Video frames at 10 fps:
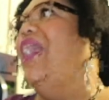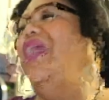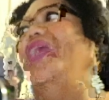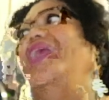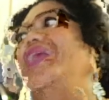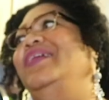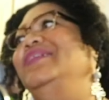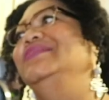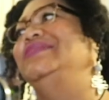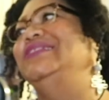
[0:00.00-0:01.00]

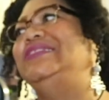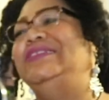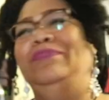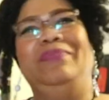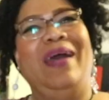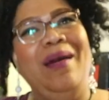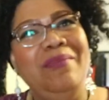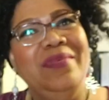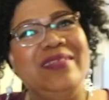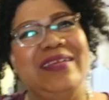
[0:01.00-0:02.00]
And just to
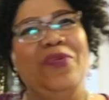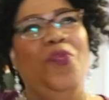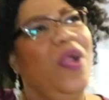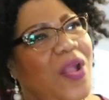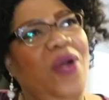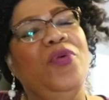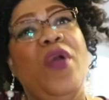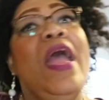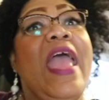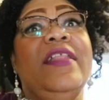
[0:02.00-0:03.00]
go to
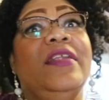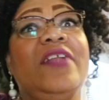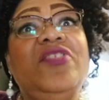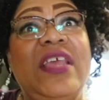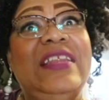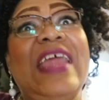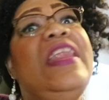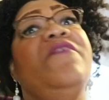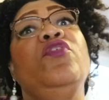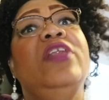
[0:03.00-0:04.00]
work. And another thing, they
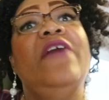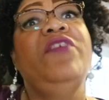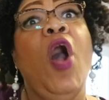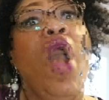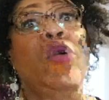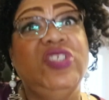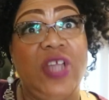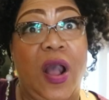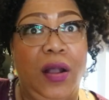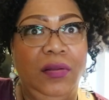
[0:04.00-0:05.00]
never left the house,
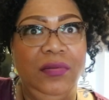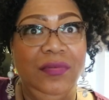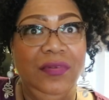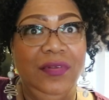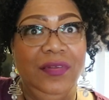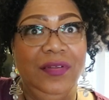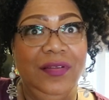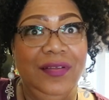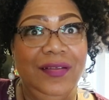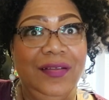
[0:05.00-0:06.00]
y'all.
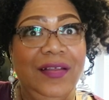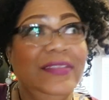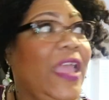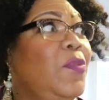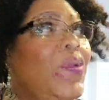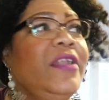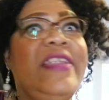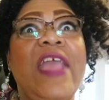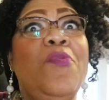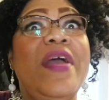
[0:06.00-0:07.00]
They
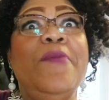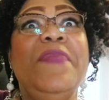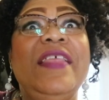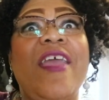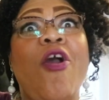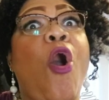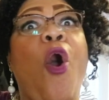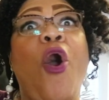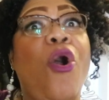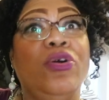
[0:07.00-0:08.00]
would be there
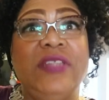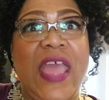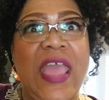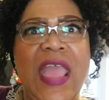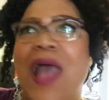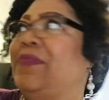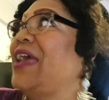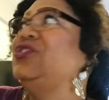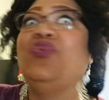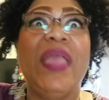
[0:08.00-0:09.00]
all day.
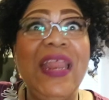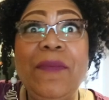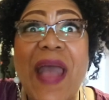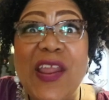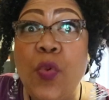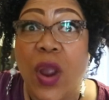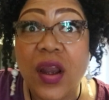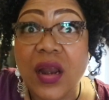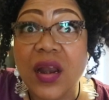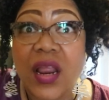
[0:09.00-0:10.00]
I'm like, do anybody
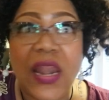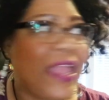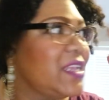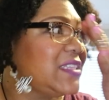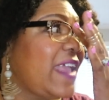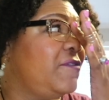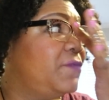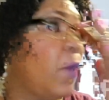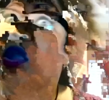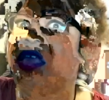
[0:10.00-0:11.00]
work? Like, it's like
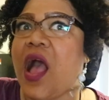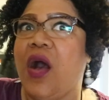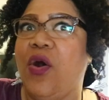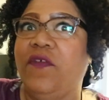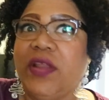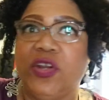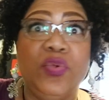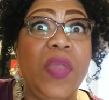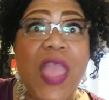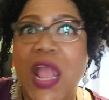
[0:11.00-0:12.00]
4 of y'all over there.
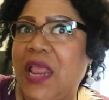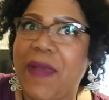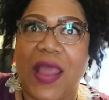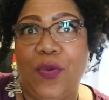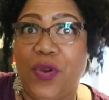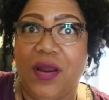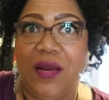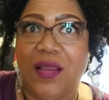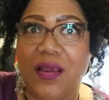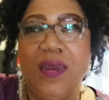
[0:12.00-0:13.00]
Do anybody
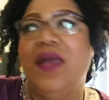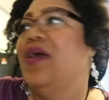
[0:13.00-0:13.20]
work?